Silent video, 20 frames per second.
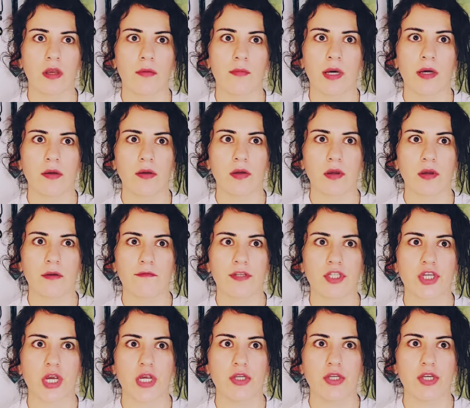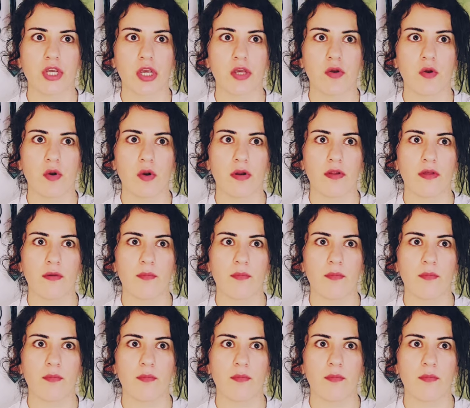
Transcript: about your vajayjay or the